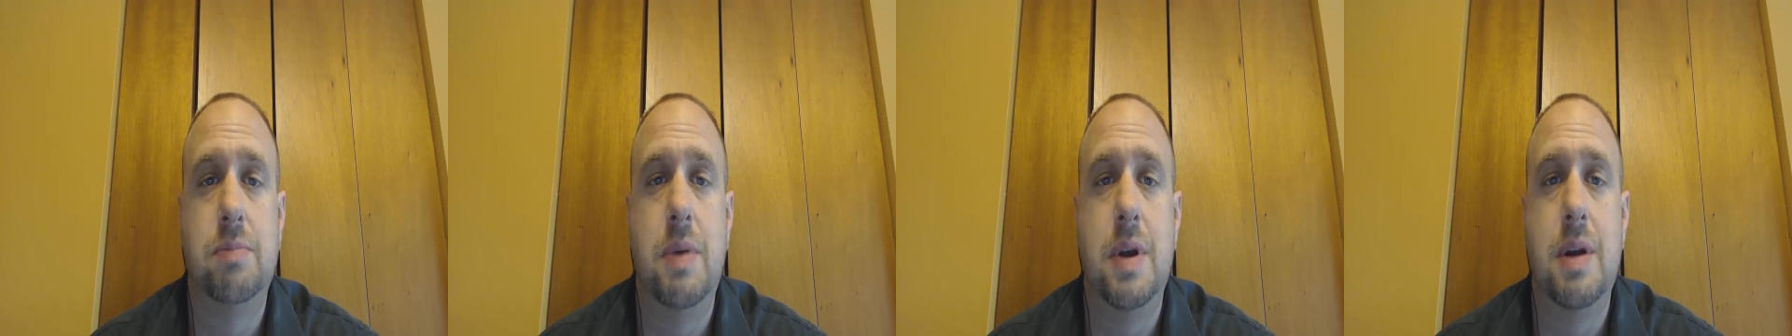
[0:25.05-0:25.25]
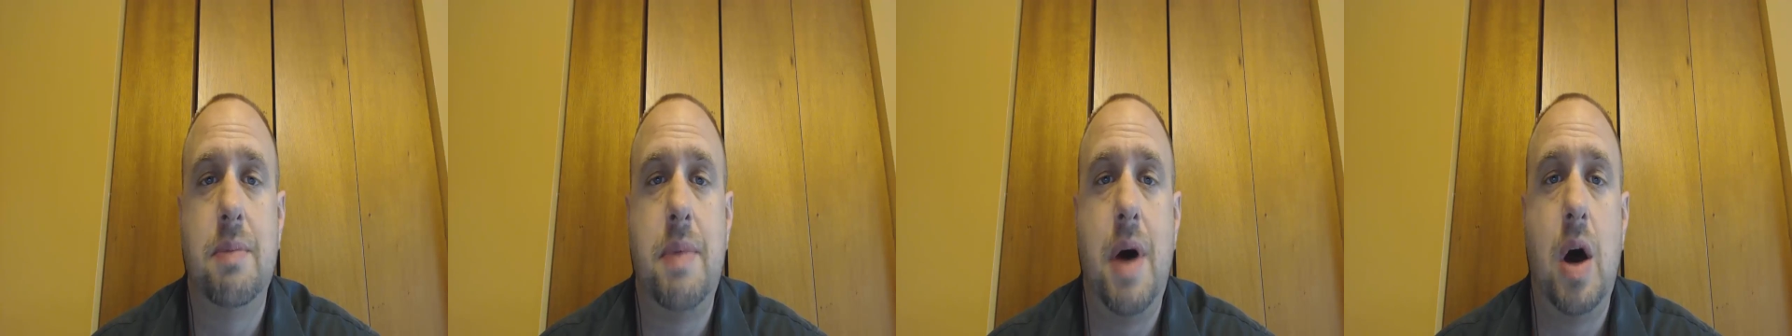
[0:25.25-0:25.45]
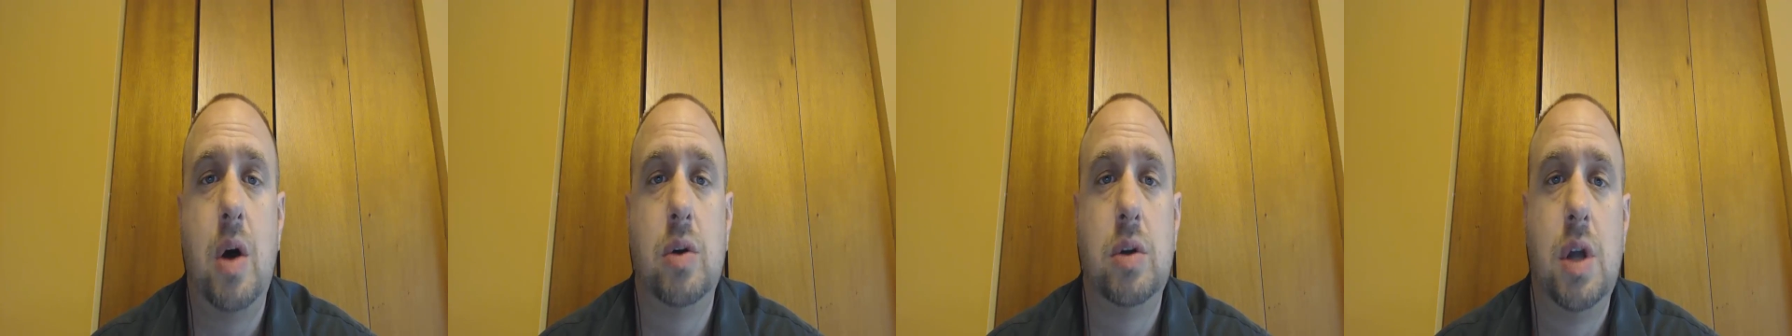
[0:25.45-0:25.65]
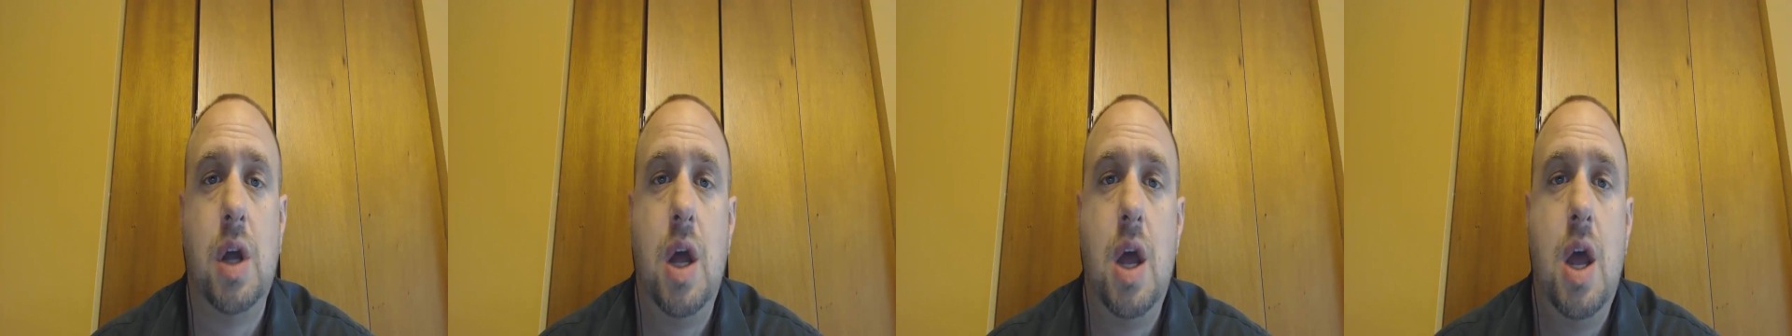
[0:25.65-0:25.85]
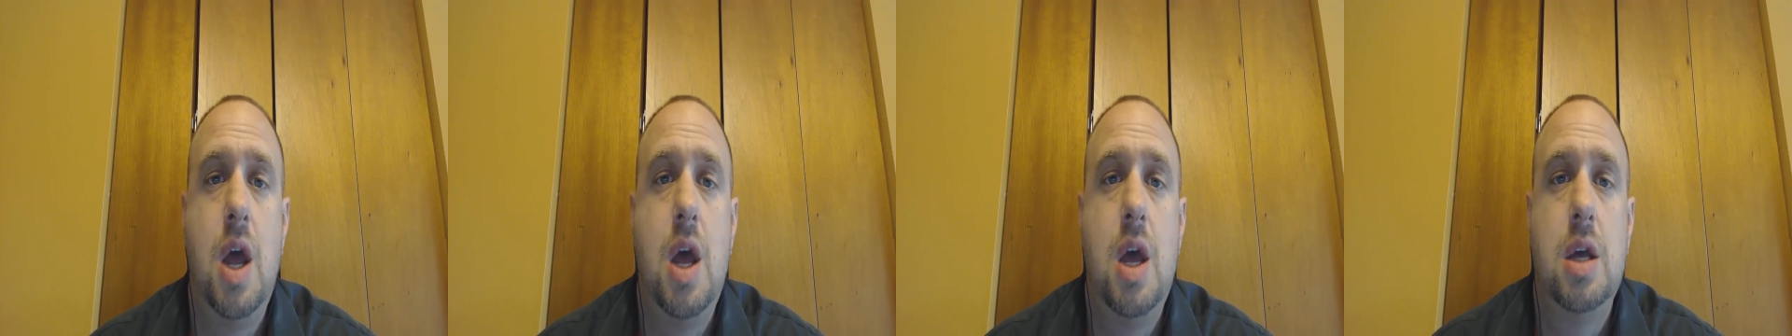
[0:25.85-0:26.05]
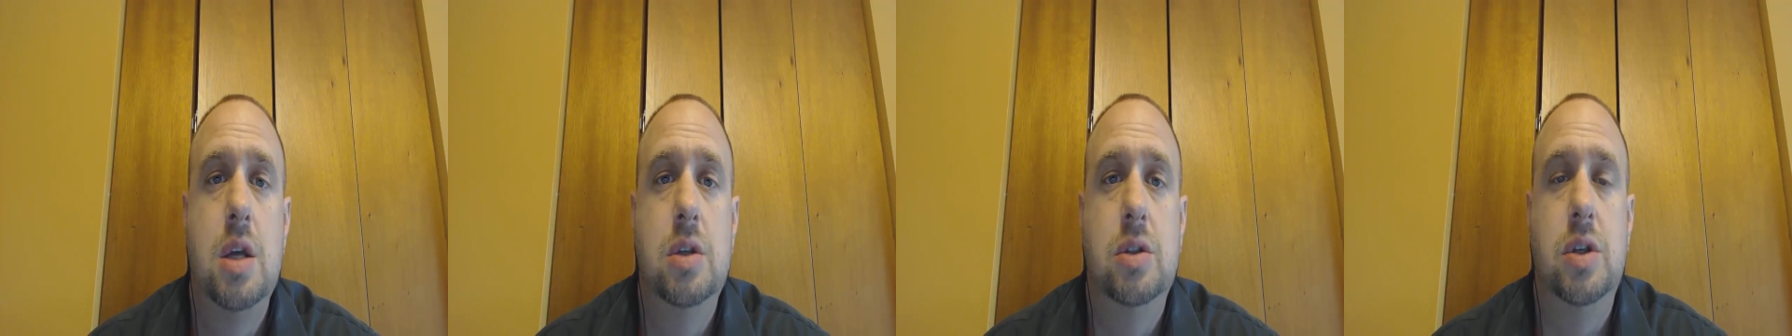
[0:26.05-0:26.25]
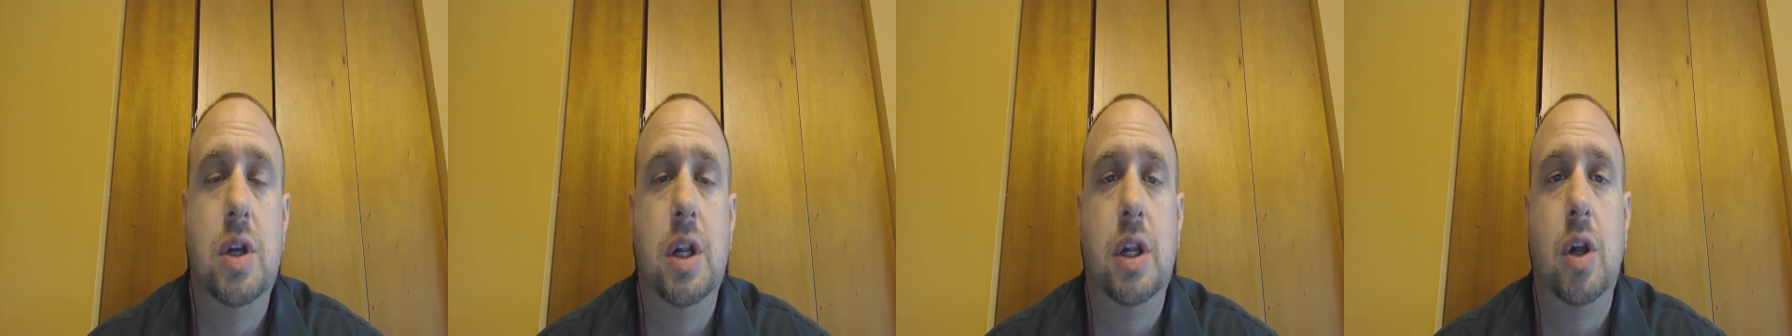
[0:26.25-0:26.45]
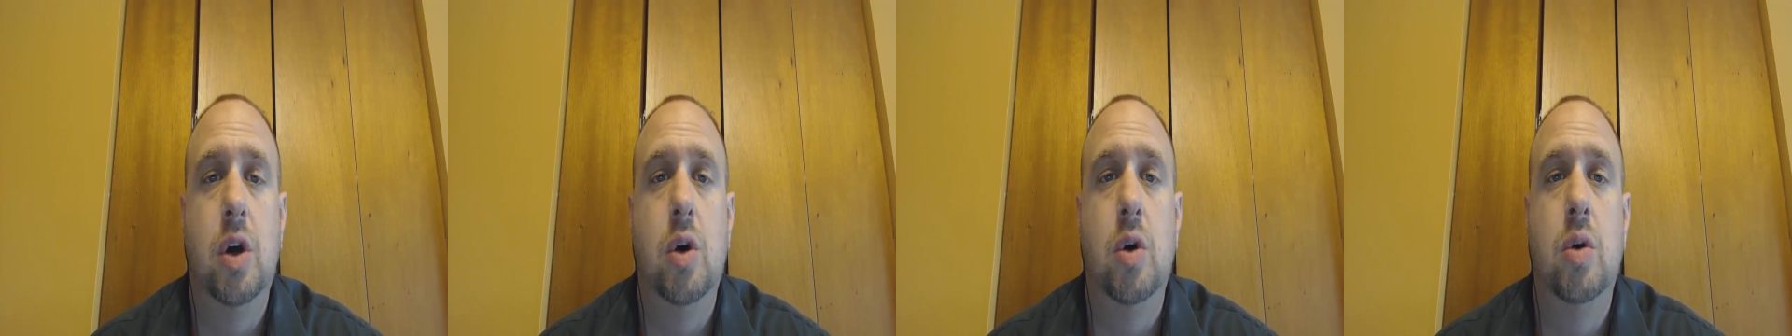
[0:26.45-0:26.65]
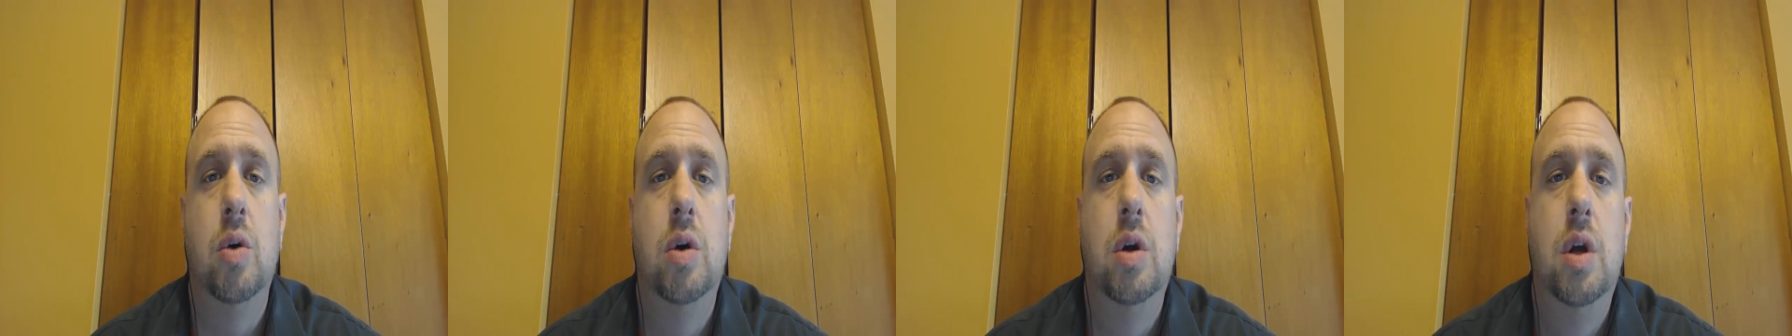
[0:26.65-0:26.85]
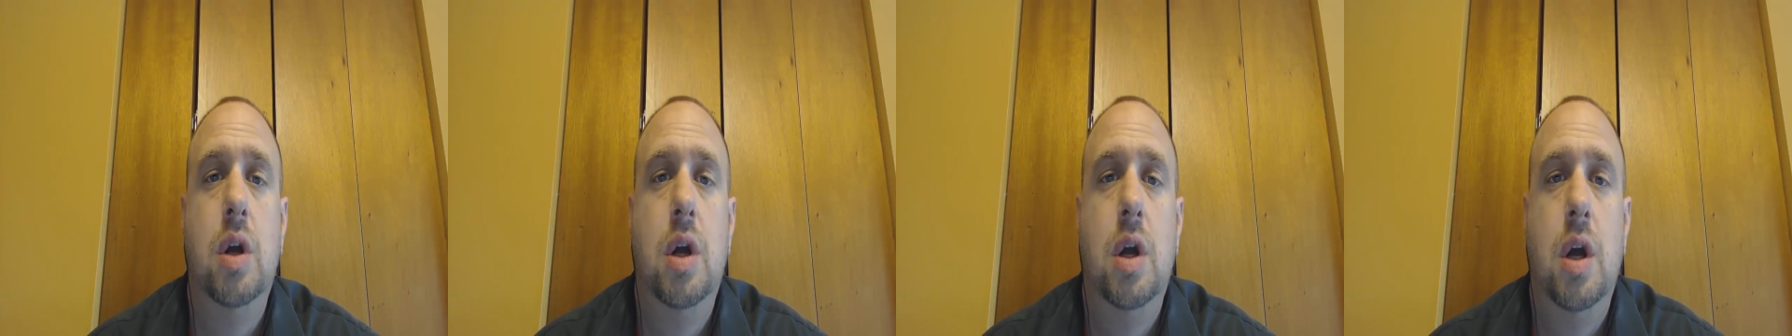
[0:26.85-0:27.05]
been about
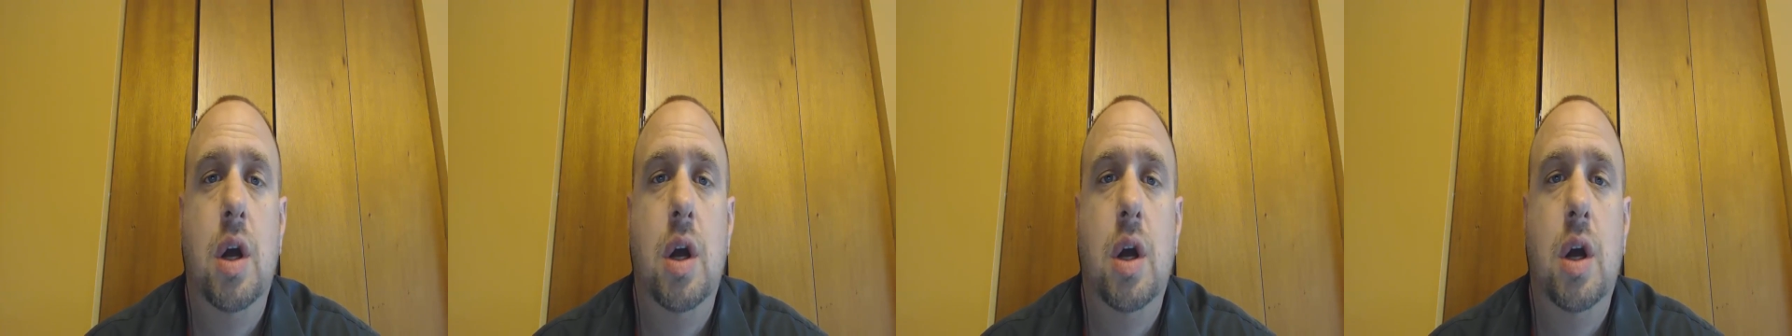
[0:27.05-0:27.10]
Zillow